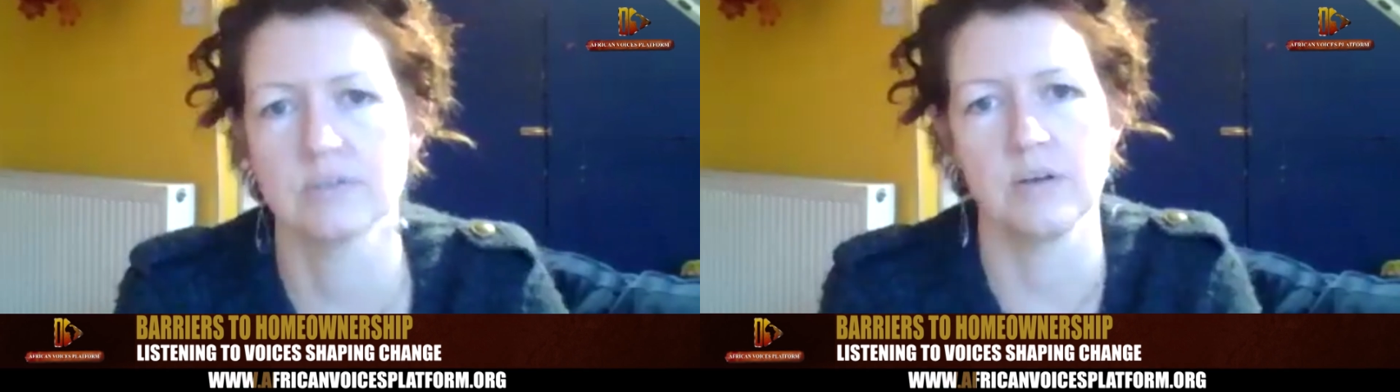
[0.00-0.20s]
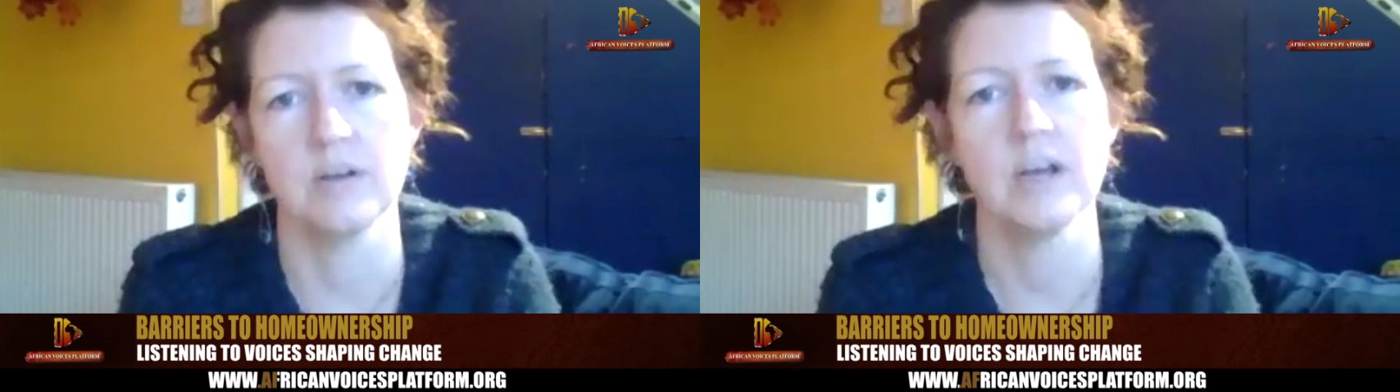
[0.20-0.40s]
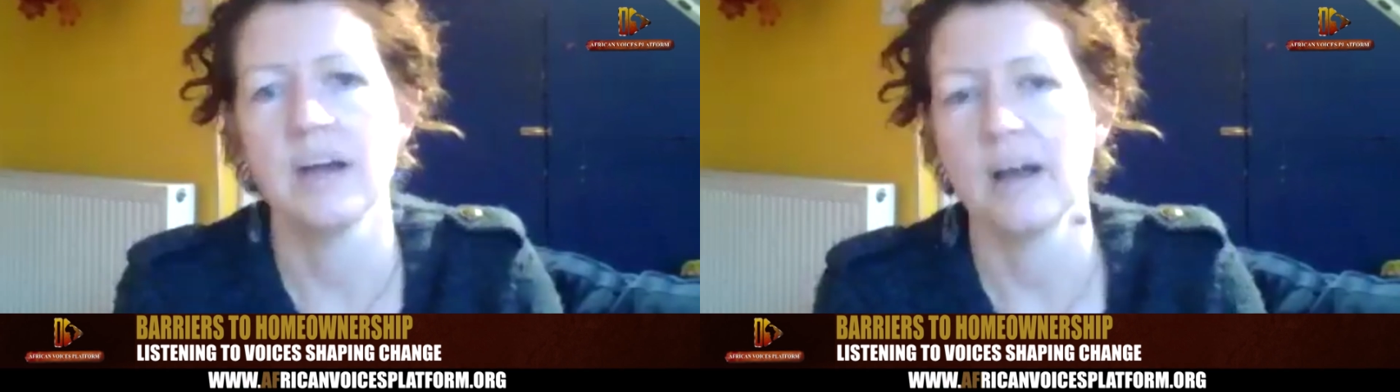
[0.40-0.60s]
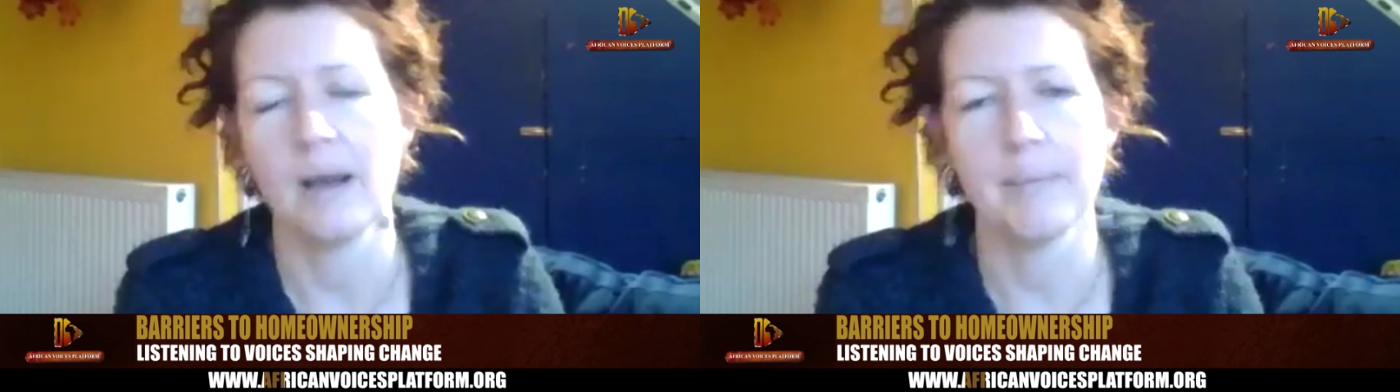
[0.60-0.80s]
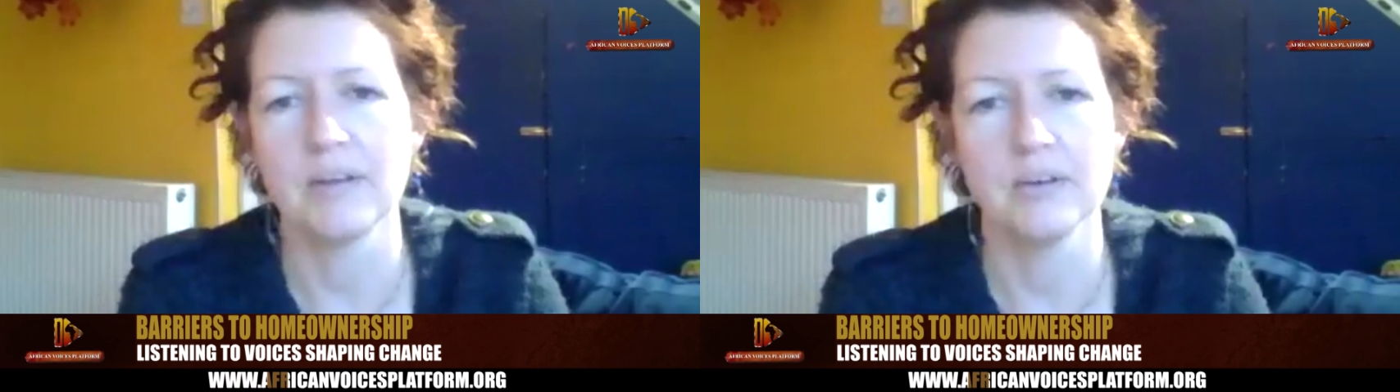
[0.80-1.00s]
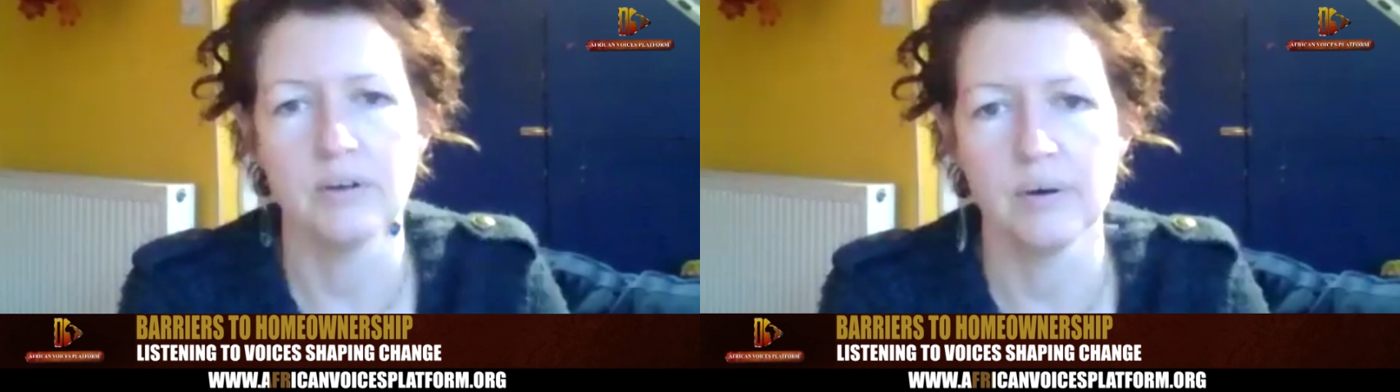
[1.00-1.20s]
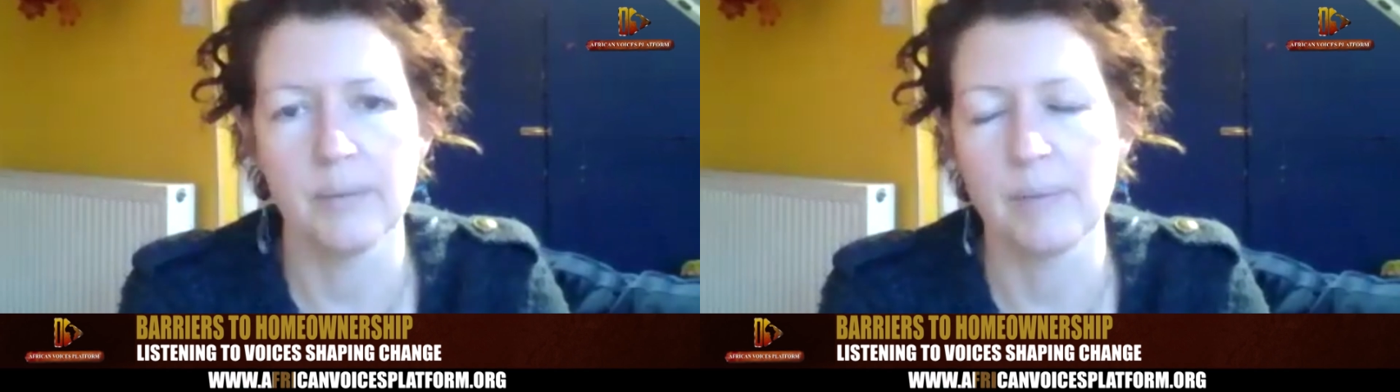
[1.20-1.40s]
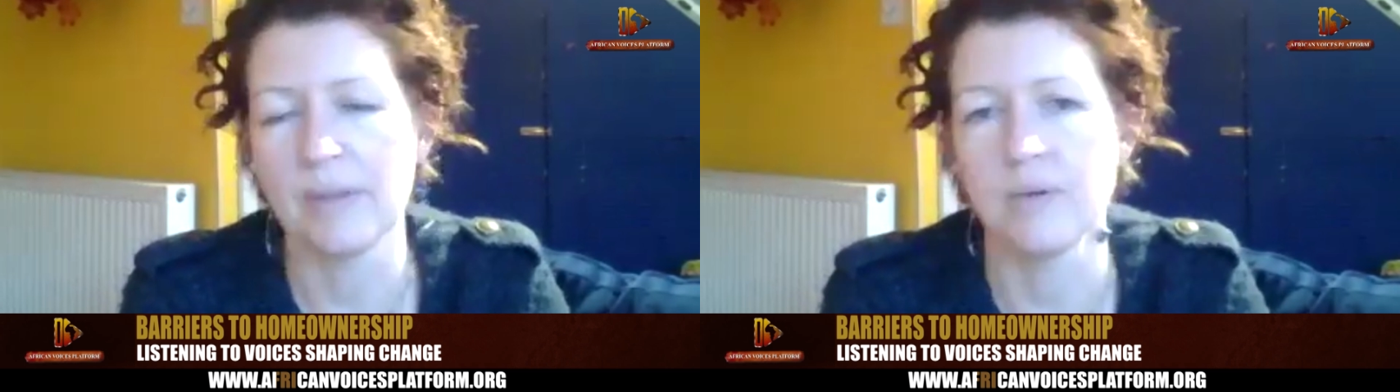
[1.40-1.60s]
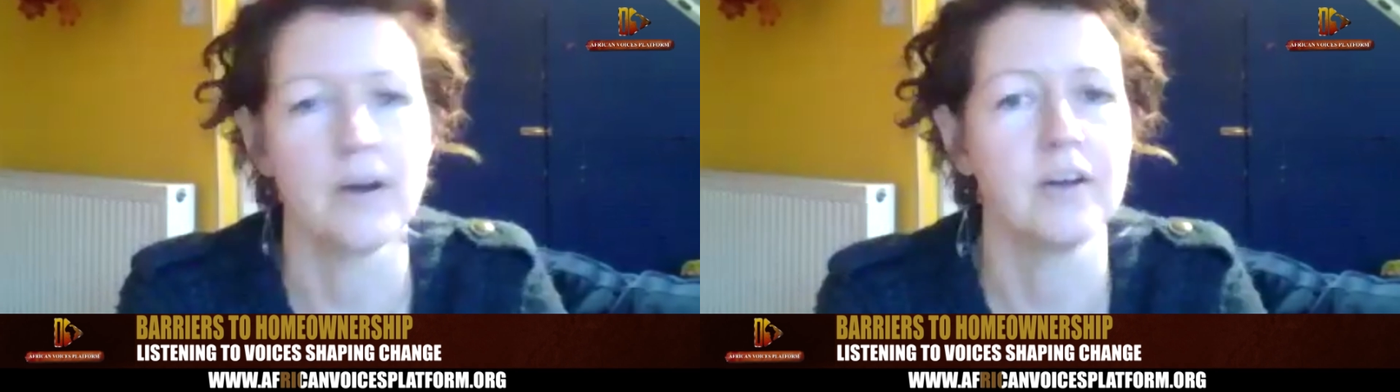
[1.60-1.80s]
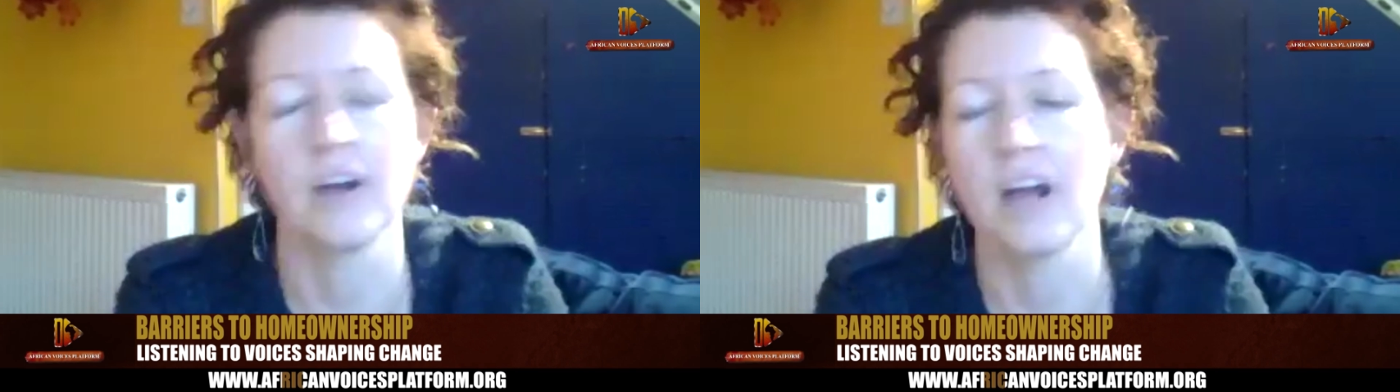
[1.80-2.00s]
So about whether you
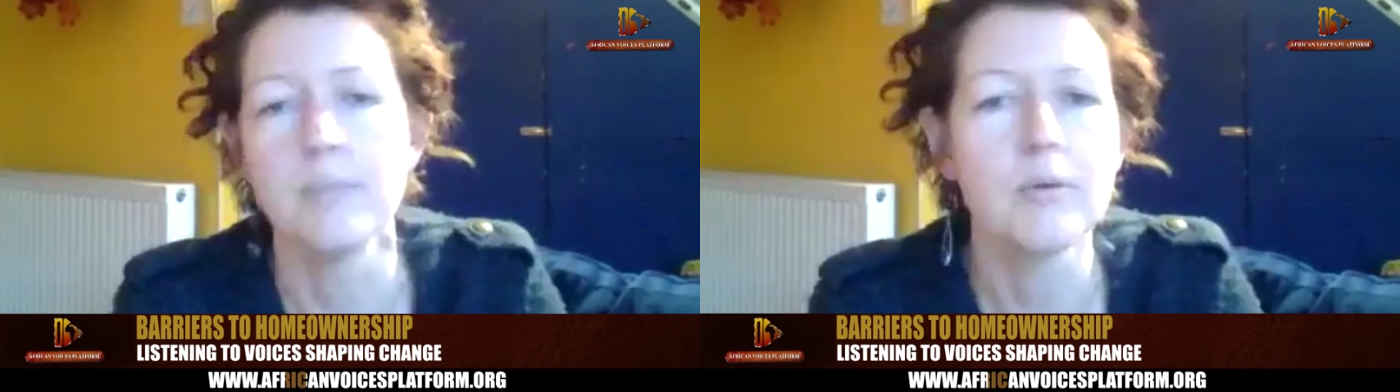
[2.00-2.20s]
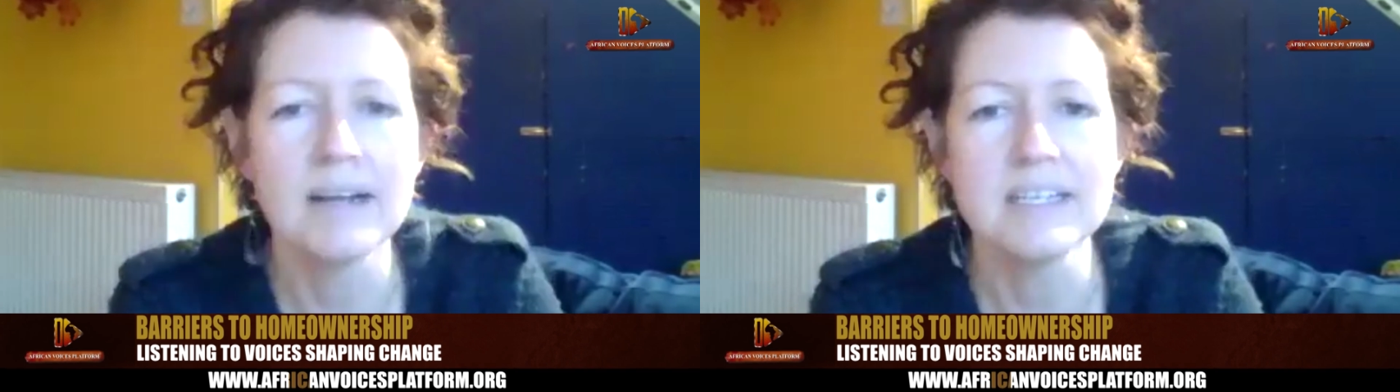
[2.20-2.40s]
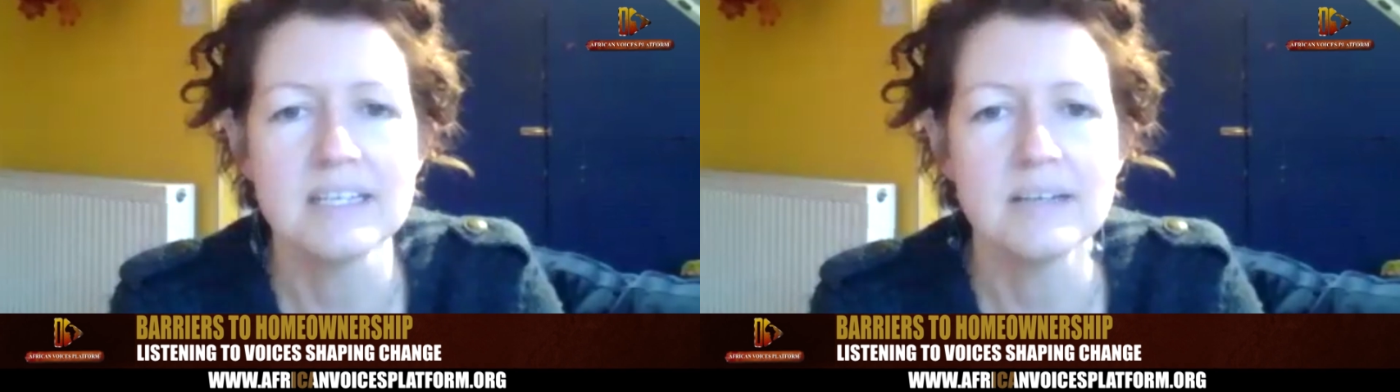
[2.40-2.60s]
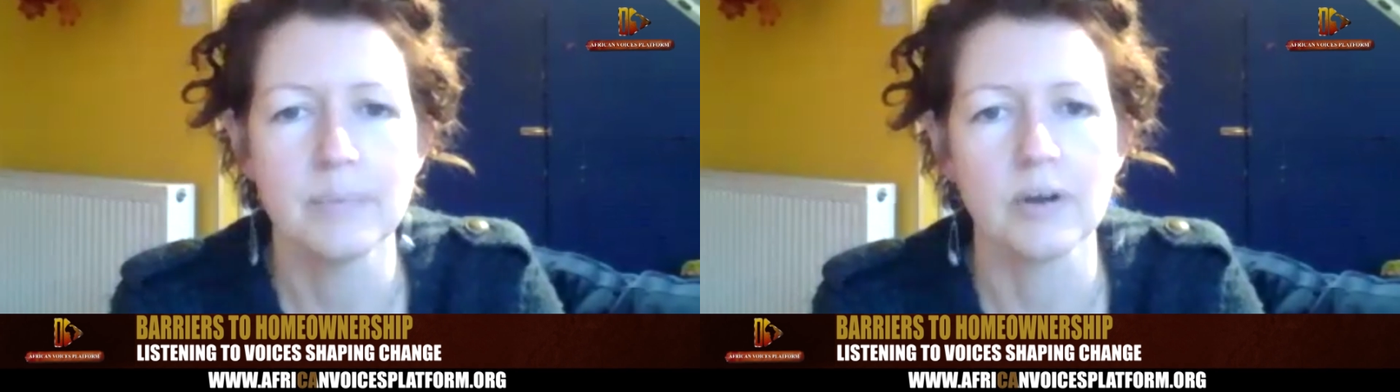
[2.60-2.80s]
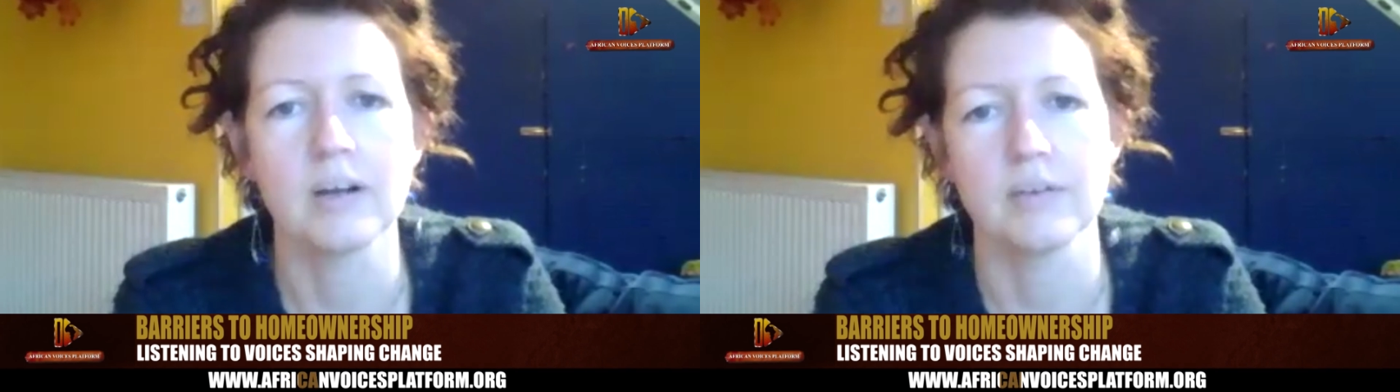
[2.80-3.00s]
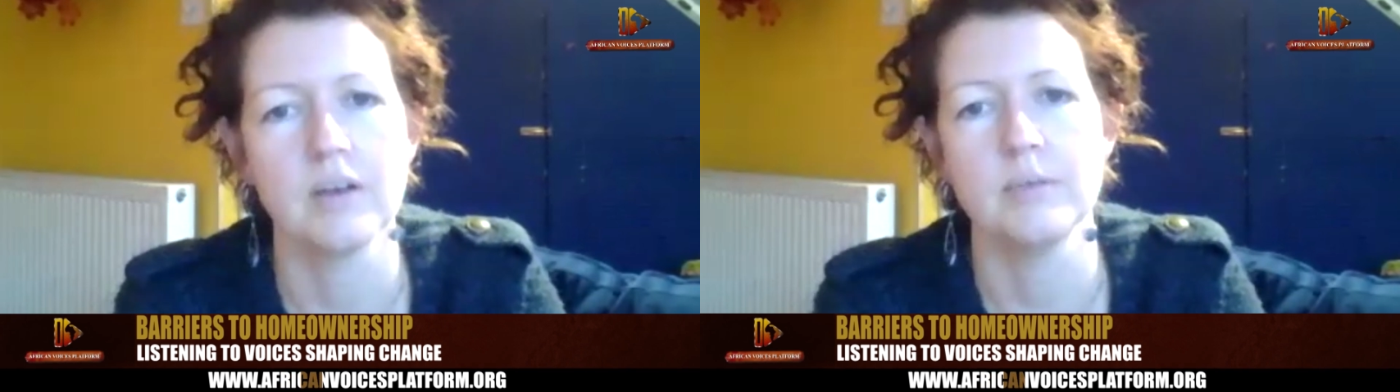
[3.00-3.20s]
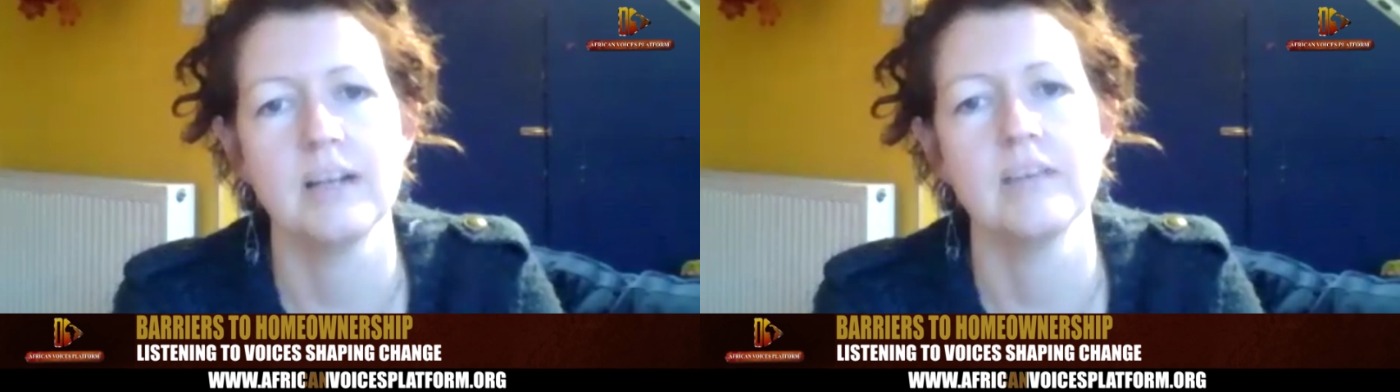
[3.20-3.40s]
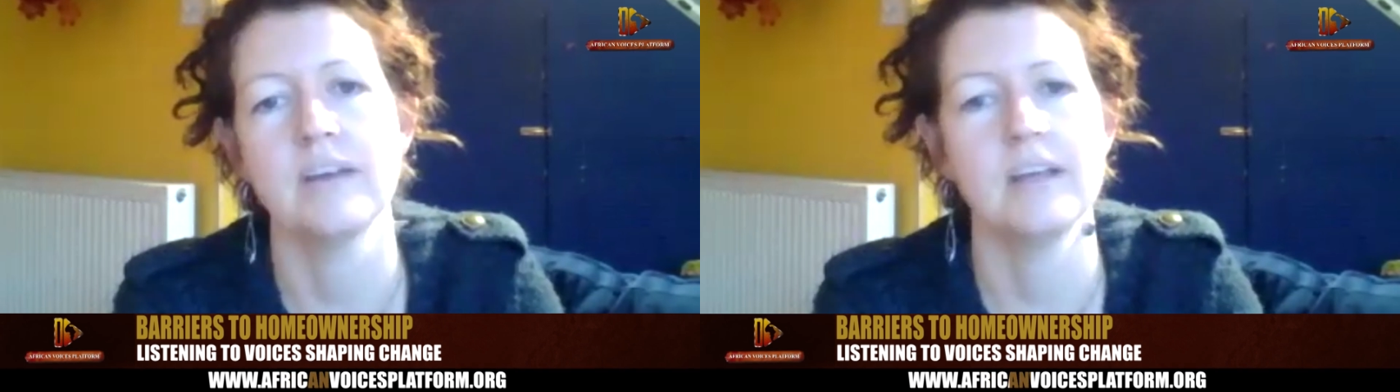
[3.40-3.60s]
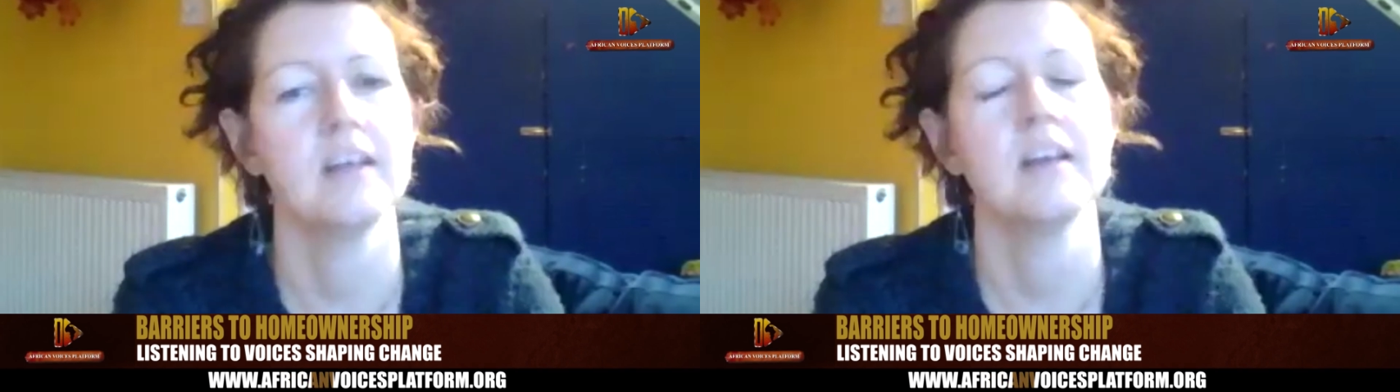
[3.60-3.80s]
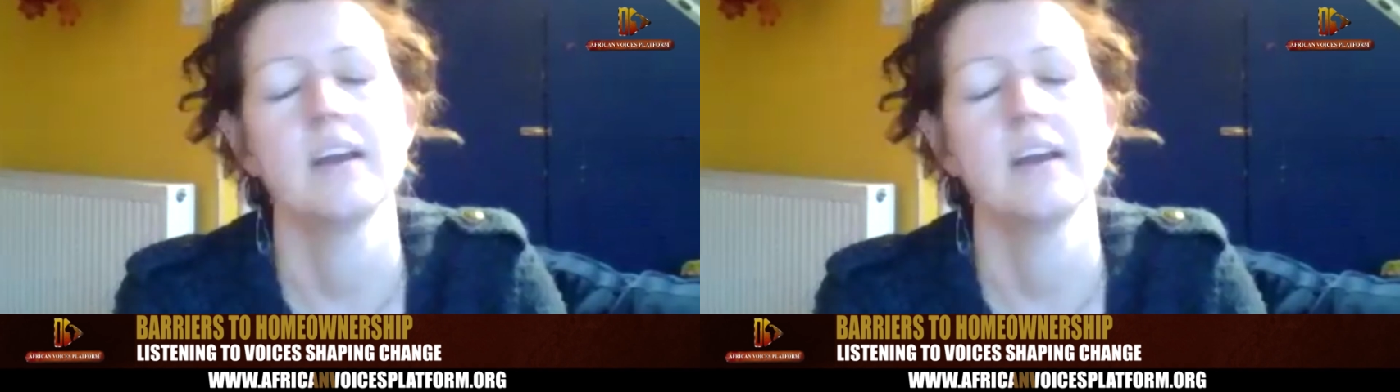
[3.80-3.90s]
own a home already, and what kind of home you live in,